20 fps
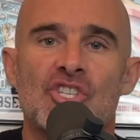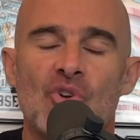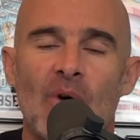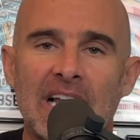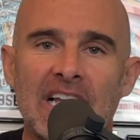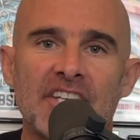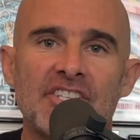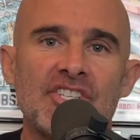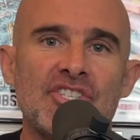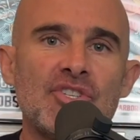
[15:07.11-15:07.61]
I
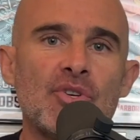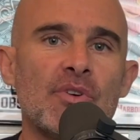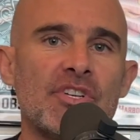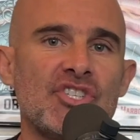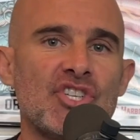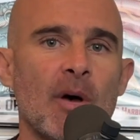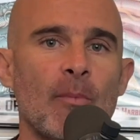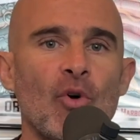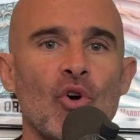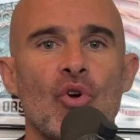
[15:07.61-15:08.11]
like to do a
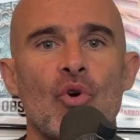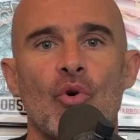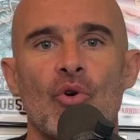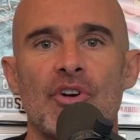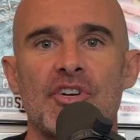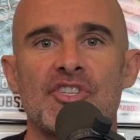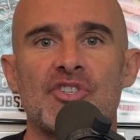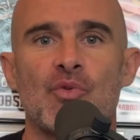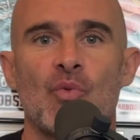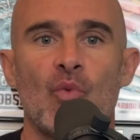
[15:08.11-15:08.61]
double
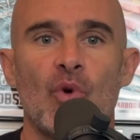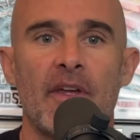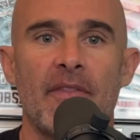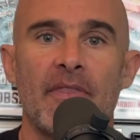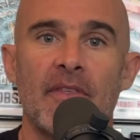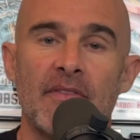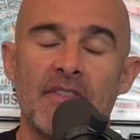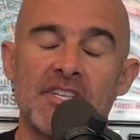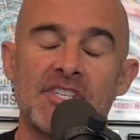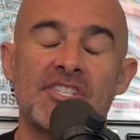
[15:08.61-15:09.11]
chorus
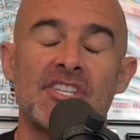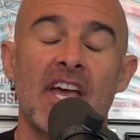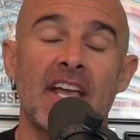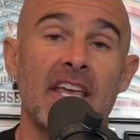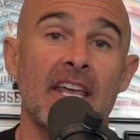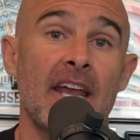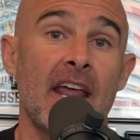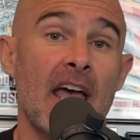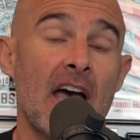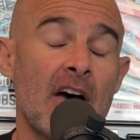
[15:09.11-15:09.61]
with the
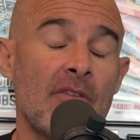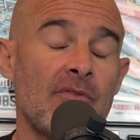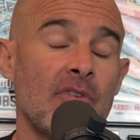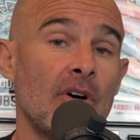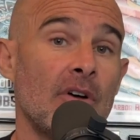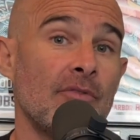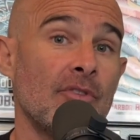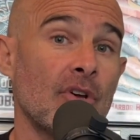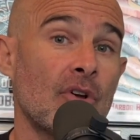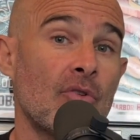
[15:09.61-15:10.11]
second half
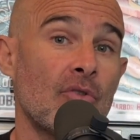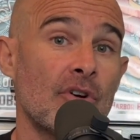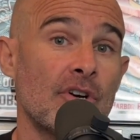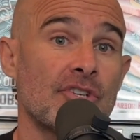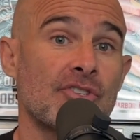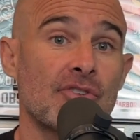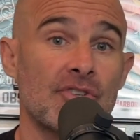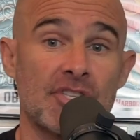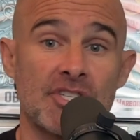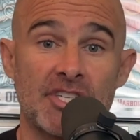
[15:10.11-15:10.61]
of the
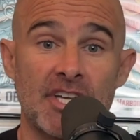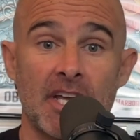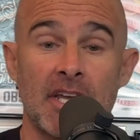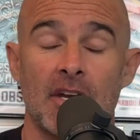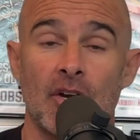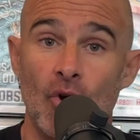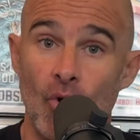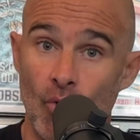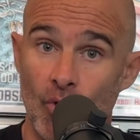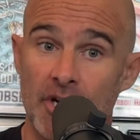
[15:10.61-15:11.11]
chorus, or the
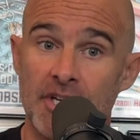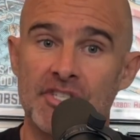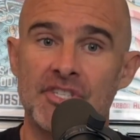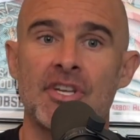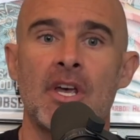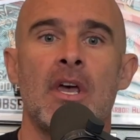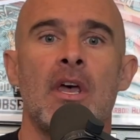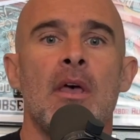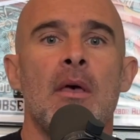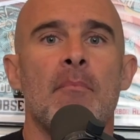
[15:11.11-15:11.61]
second chorus,
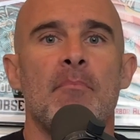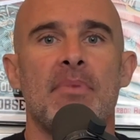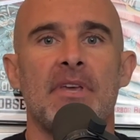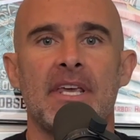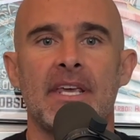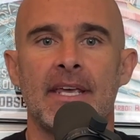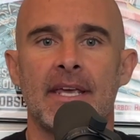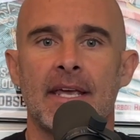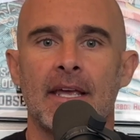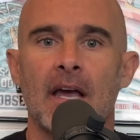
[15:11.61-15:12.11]

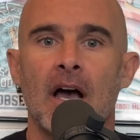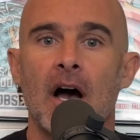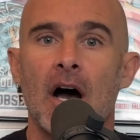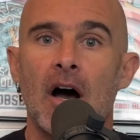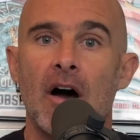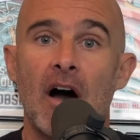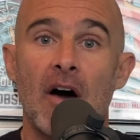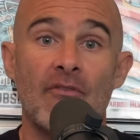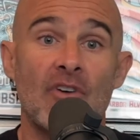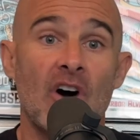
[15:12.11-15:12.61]
being
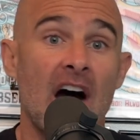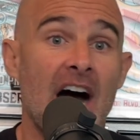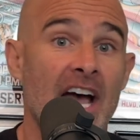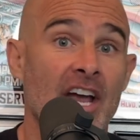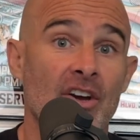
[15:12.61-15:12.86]
of a higher